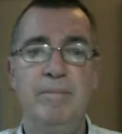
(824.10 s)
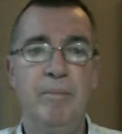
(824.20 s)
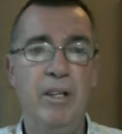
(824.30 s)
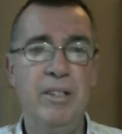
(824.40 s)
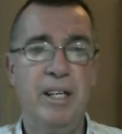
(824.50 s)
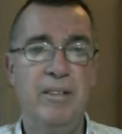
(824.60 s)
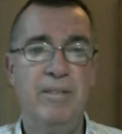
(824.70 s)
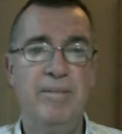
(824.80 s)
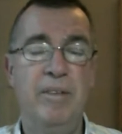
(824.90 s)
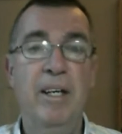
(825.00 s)

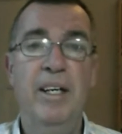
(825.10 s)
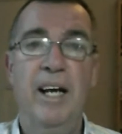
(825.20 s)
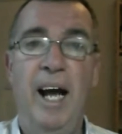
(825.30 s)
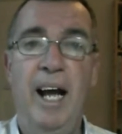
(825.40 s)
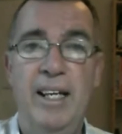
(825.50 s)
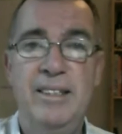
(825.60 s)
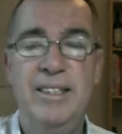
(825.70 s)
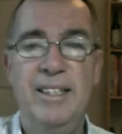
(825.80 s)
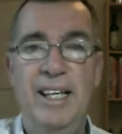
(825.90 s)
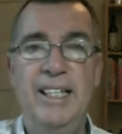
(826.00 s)
Pronto.
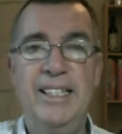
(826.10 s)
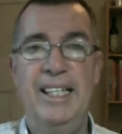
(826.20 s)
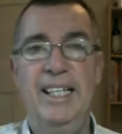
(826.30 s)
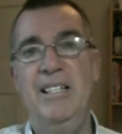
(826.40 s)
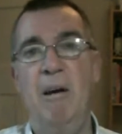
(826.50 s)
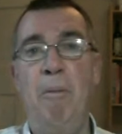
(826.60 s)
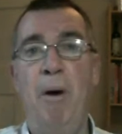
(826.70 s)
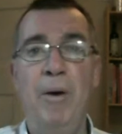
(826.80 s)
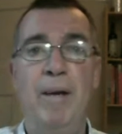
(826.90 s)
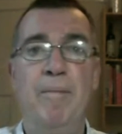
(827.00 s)
And it is a
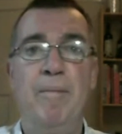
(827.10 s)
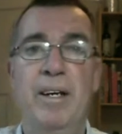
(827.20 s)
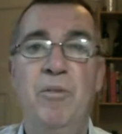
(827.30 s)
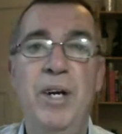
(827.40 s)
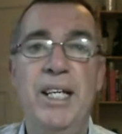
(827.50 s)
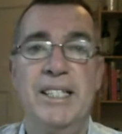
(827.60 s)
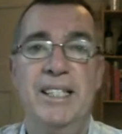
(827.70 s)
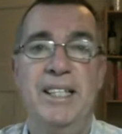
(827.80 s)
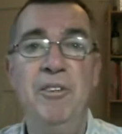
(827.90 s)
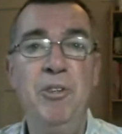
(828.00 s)
poem
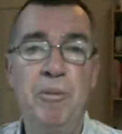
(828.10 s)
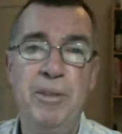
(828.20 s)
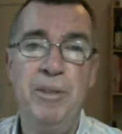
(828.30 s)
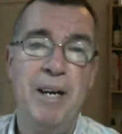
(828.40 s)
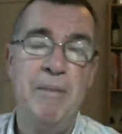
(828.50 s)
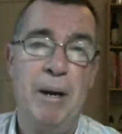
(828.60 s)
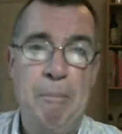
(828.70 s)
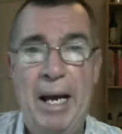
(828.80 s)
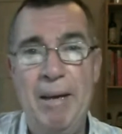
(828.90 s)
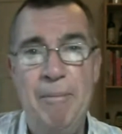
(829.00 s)
written and normally read by
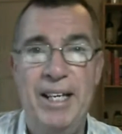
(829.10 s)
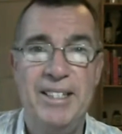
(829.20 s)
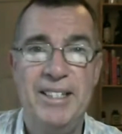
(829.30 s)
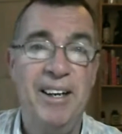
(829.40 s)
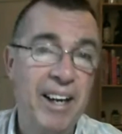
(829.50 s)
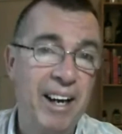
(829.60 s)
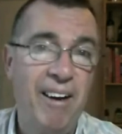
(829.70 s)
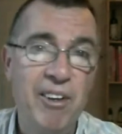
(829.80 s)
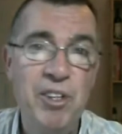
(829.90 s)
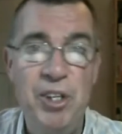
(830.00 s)
Pam Ayres, and I
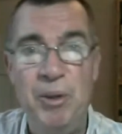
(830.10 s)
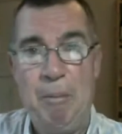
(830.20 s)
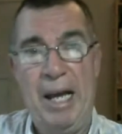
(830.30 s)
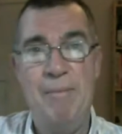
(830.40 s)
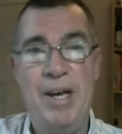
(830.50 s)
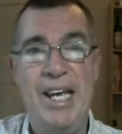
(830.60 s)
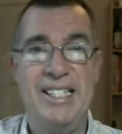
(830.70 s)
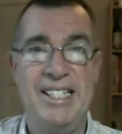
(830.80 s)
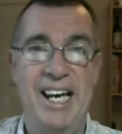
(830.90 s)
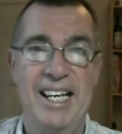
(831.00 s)
can't do a Pam
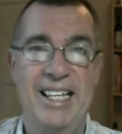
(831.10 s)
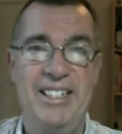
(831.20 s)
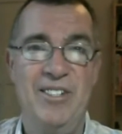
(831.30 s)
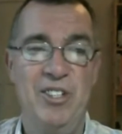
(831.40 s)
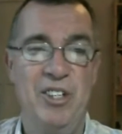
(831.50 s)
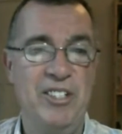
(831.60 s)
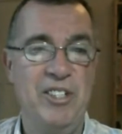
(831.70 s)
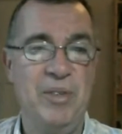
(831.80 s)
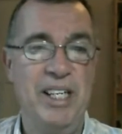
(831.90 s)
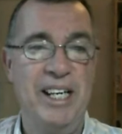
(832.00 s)
Ayres accent. So let's
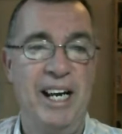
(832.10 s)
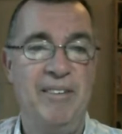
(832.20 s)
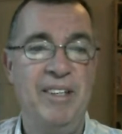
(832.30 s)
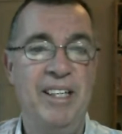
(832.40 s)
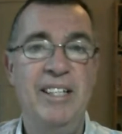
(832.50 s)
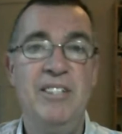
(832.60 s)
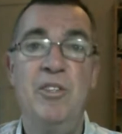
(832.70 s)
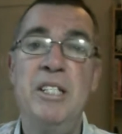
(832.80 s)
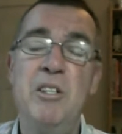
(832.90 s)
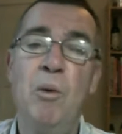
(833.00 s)
just read it out. So
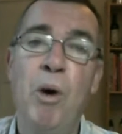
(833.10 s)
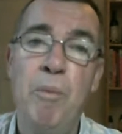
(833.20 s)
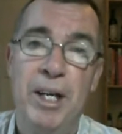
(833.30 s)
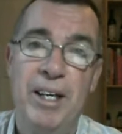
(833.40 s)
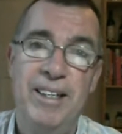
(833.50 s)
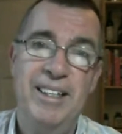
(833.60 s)
this is a woman.